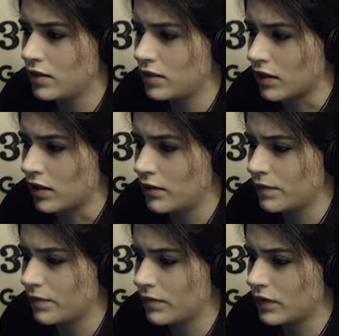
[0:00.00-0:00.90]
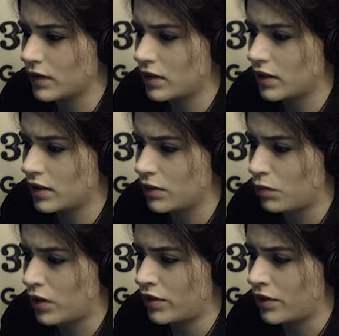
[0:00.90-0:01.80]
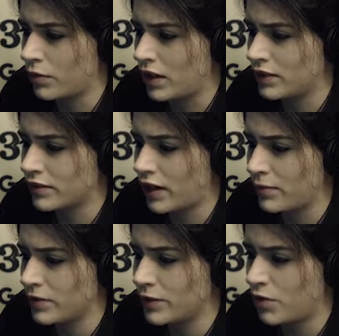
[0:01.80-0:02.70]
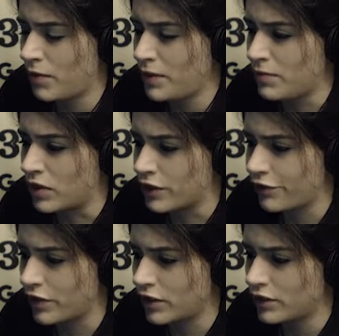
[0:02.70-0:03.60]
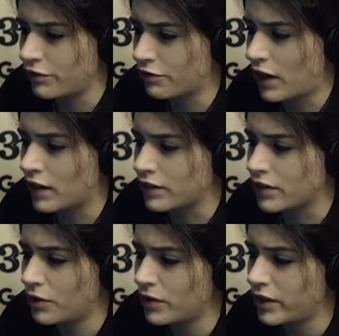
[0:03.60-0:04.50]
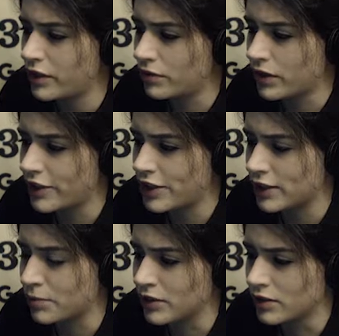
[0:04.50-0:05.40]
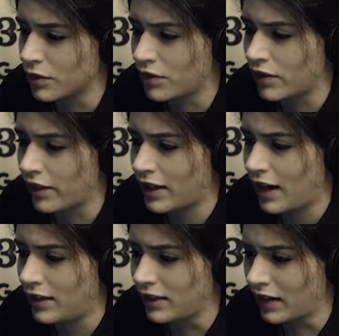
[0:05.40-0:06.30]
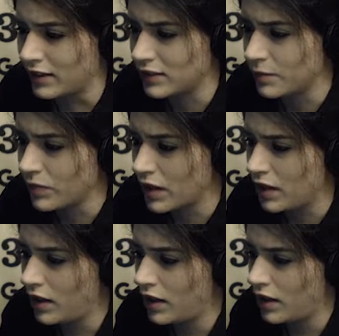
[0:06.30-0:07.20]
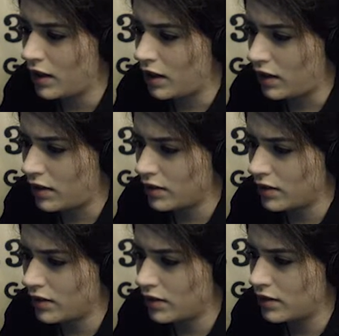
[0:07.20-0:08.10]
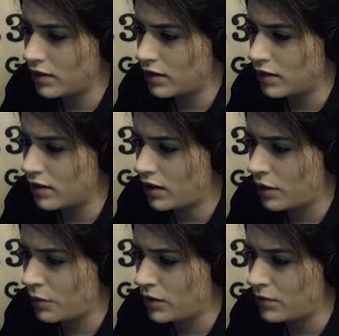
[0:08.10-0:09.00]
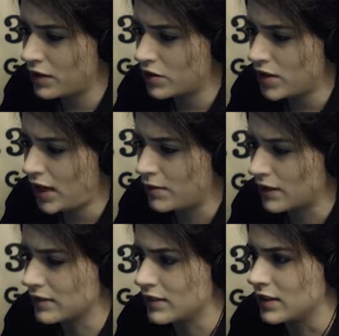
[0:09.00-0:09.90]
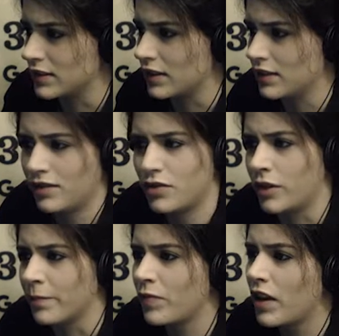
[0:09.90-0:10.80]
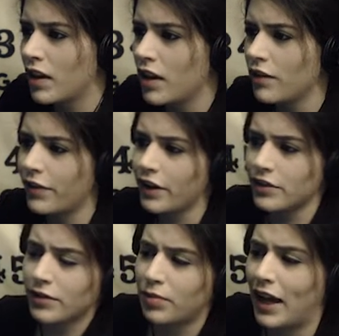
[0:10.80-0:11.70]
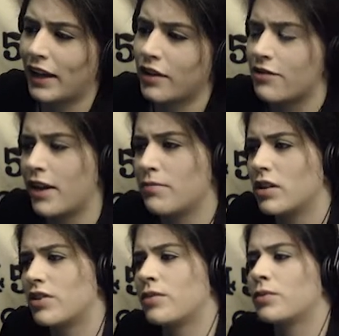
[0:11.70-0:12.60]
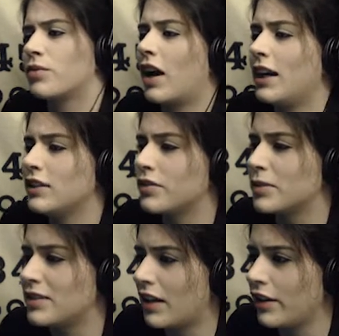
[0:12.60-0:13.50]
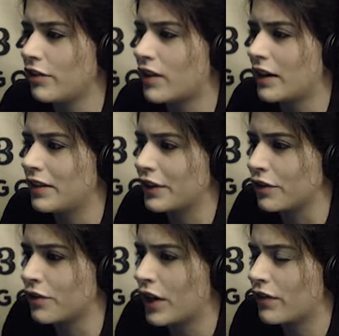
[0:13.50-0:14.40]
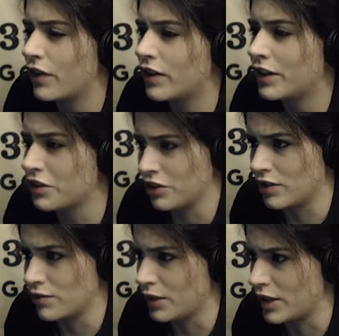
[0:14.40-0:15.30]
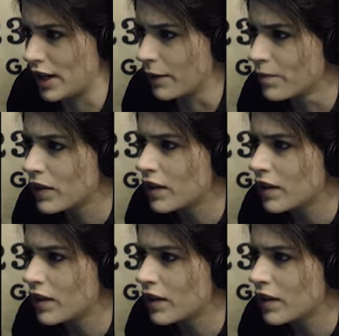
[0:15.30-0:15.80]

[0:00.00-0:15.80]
Okay. Wander the wilds of Hybris, swamp and marsh, fungus and frond. Nowhere in the Reach has been so thoroughly colonized. It would be a shame not to see the sights. Sure. Fingers of black and red mushrooms rise from the sodden ground like a graveyard on Judgment Day.